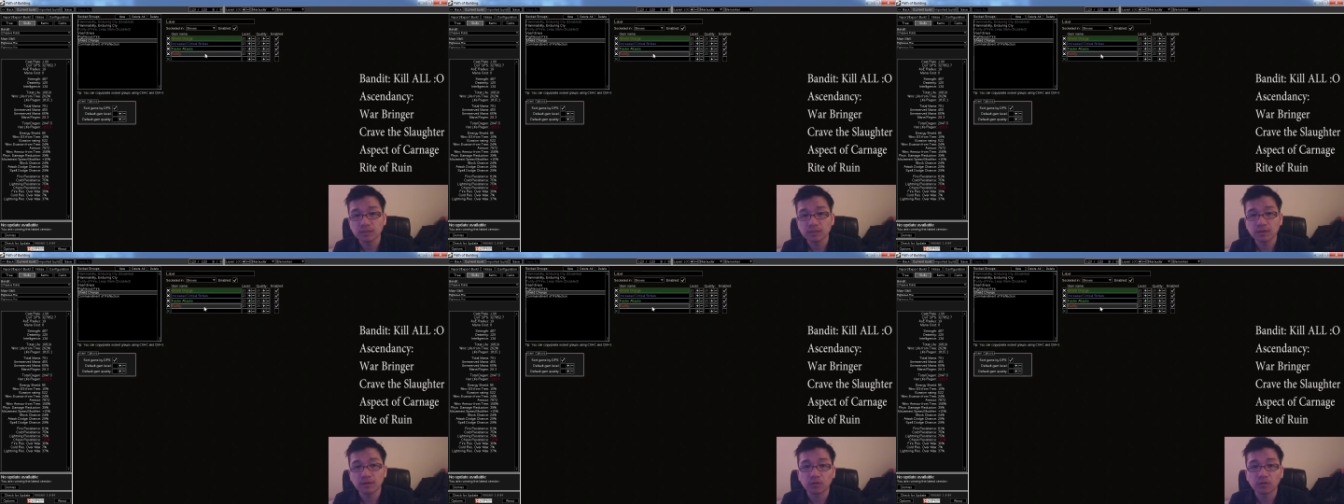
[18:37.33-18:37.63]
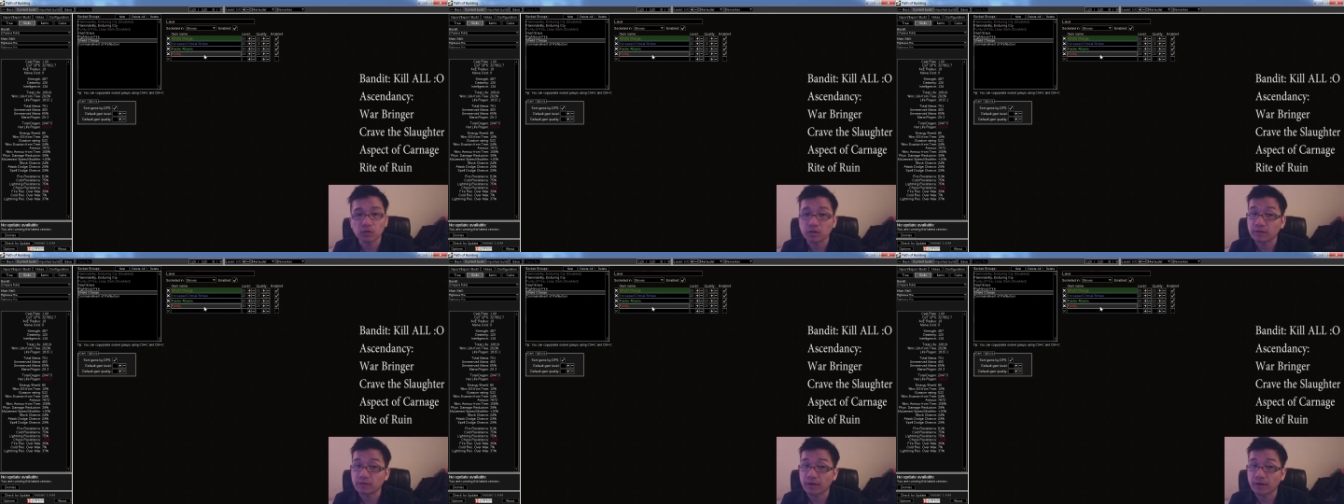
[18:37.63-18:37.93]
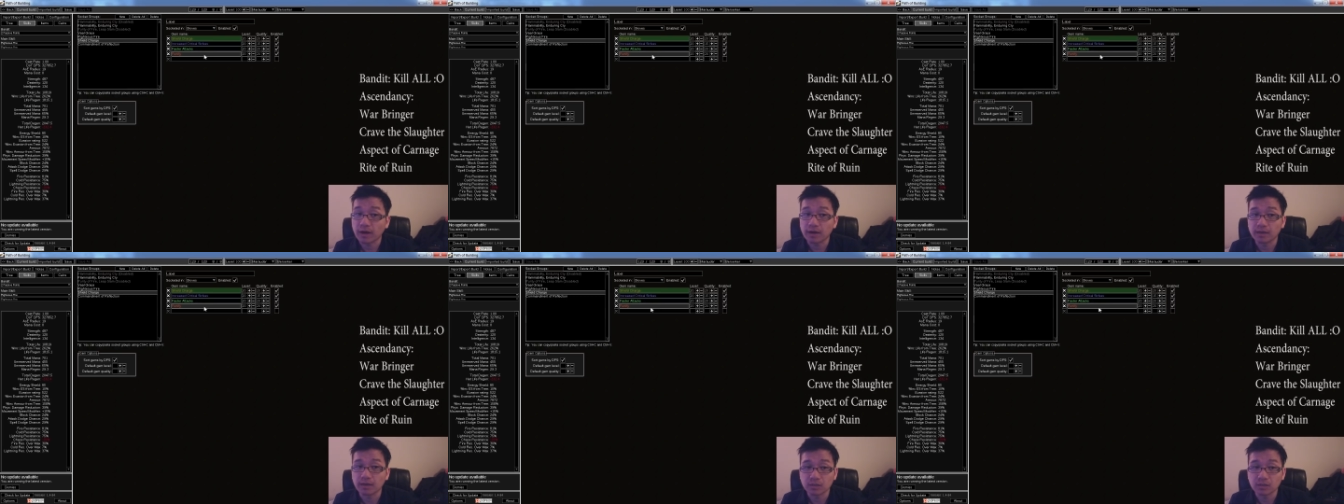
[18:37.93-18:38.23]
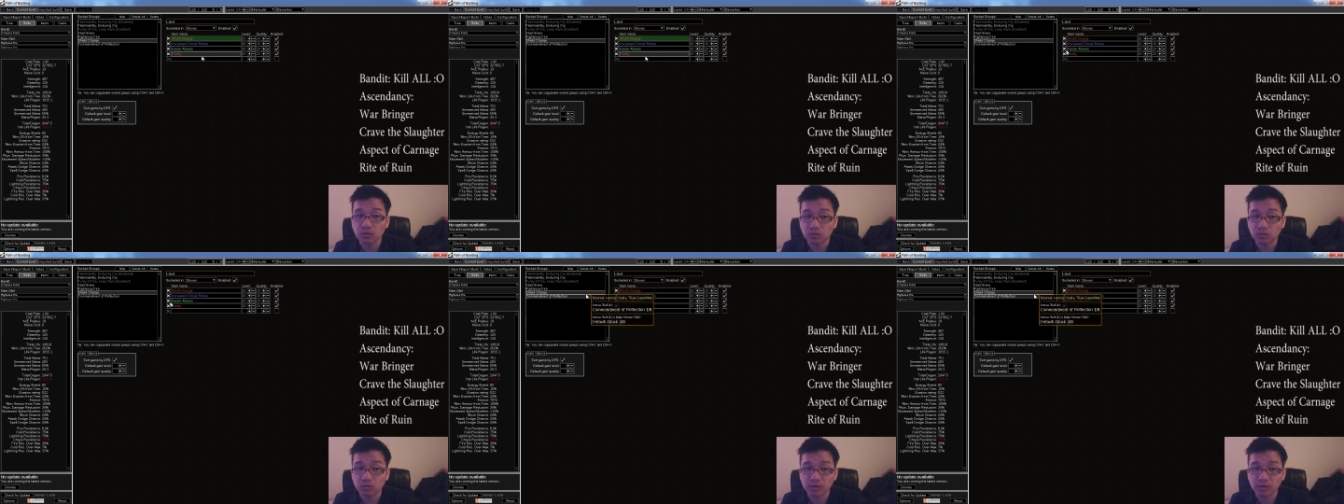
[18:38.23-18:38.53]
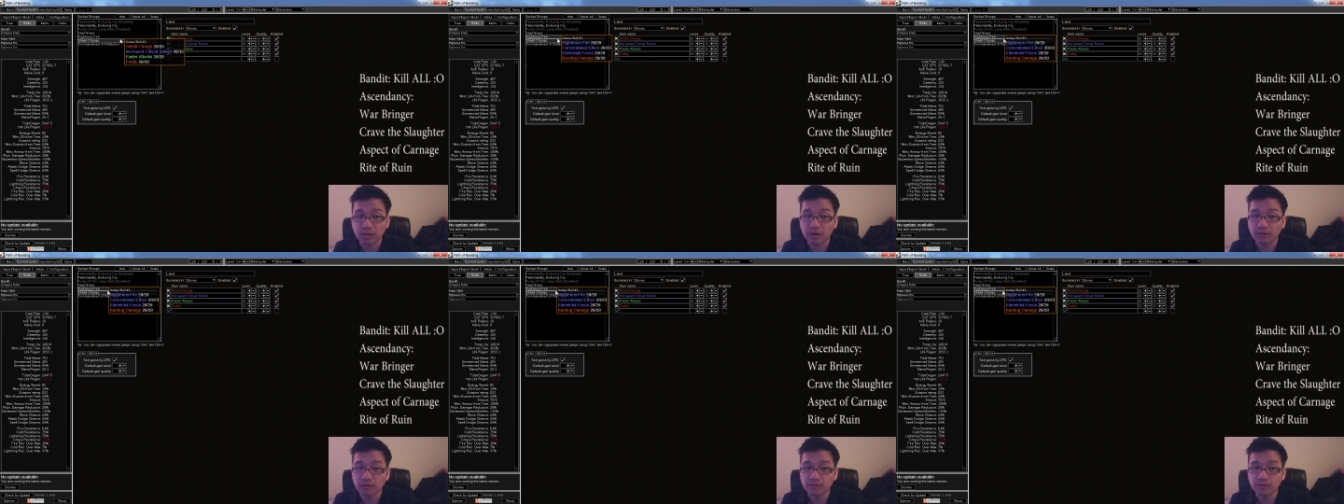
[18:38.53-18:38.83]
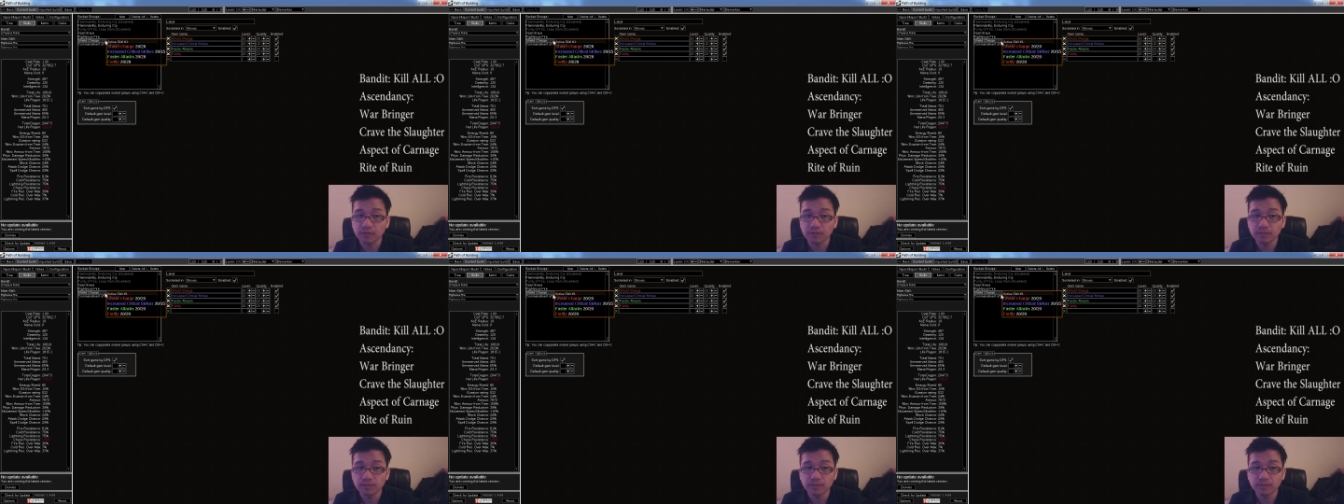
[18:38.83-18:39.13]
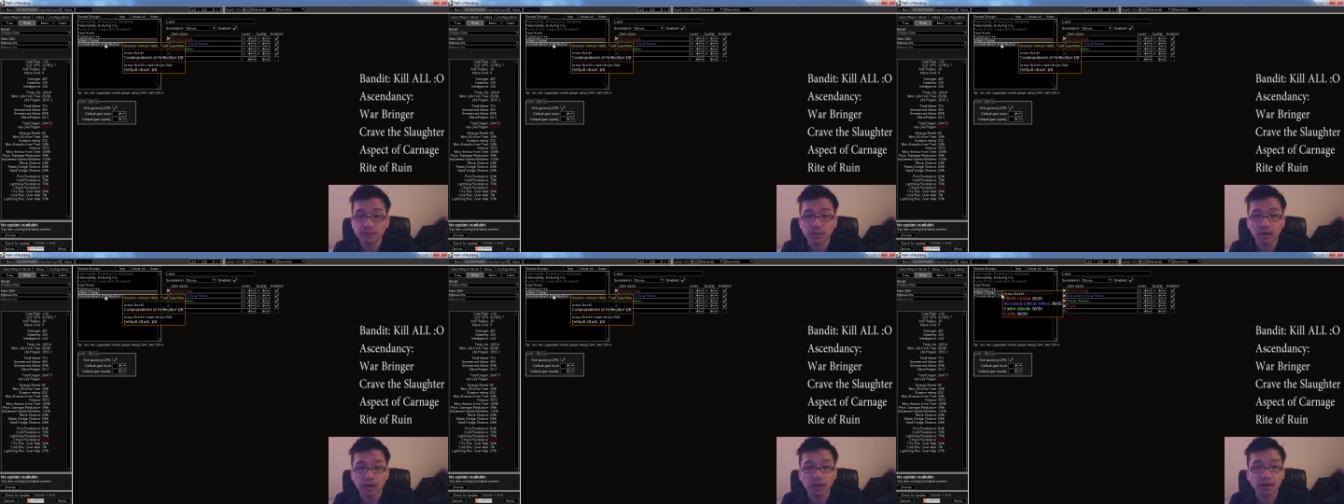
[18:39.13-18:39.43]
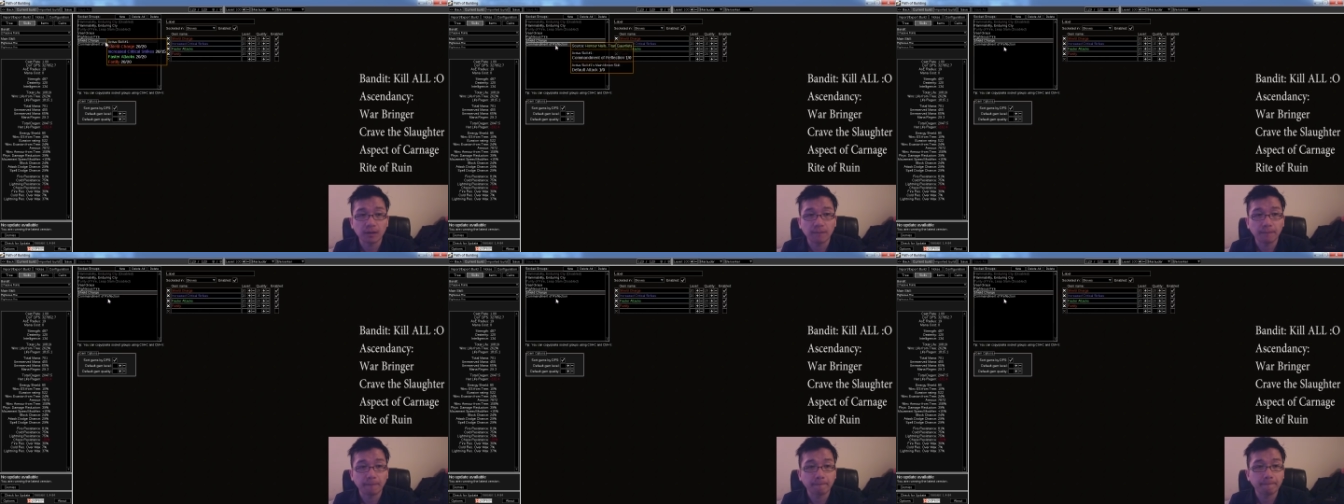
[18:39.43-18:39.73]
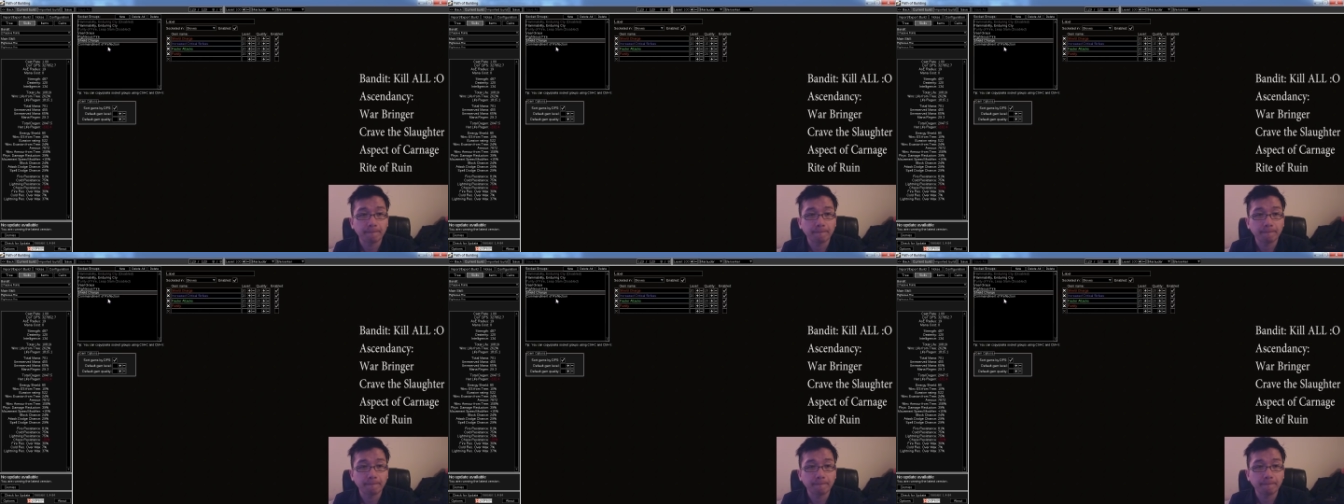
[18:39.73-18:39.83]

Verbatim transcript: Fortify is really helpful. Um,